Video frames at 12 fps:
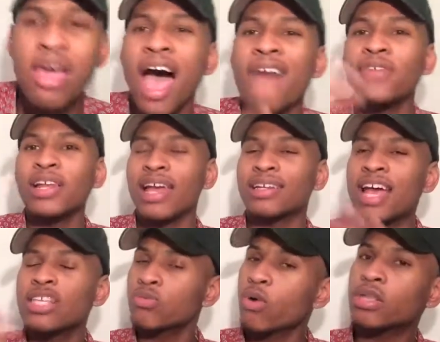I feel like
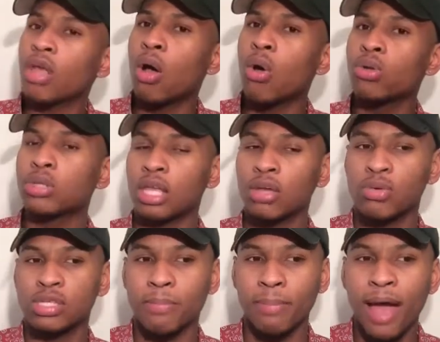that's what the whole thing
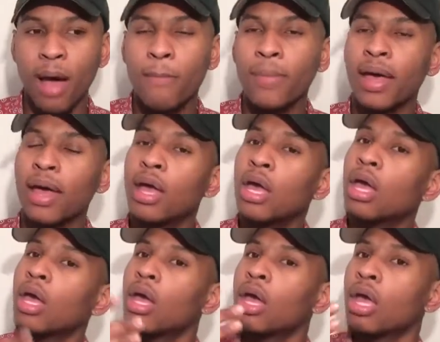was about,
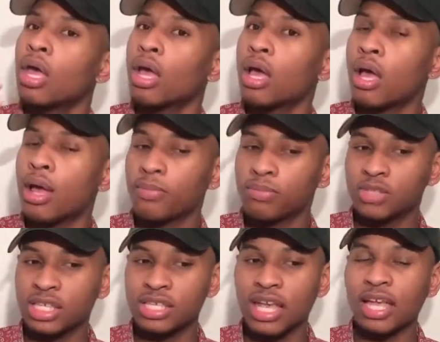but
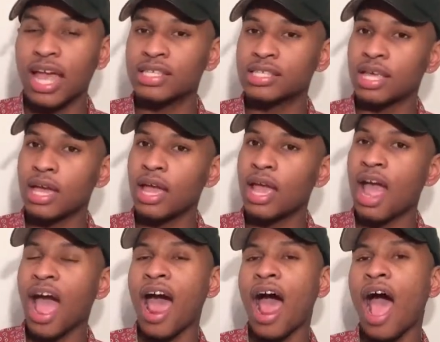just like I said,
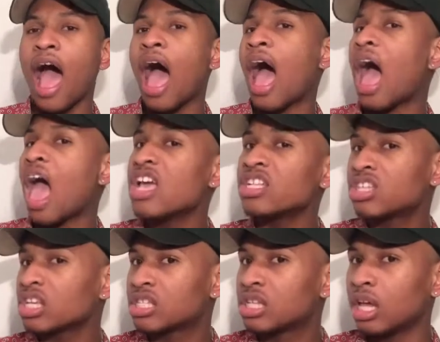it
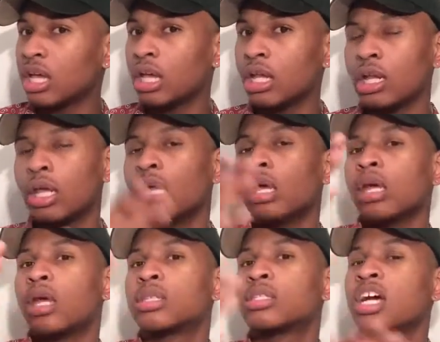just didn't
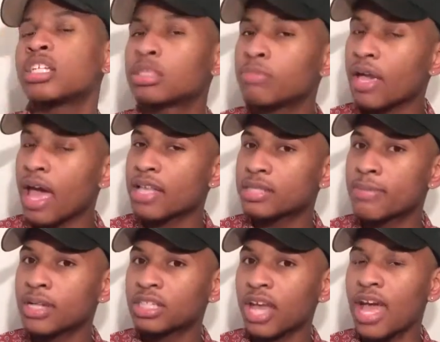touch me as
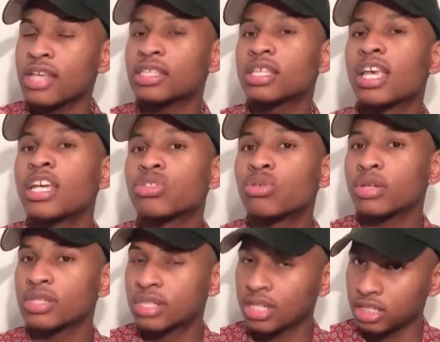much as
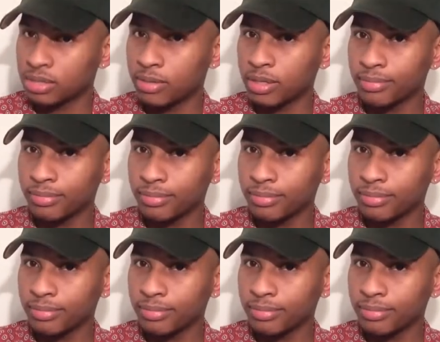Kendrick's touched me.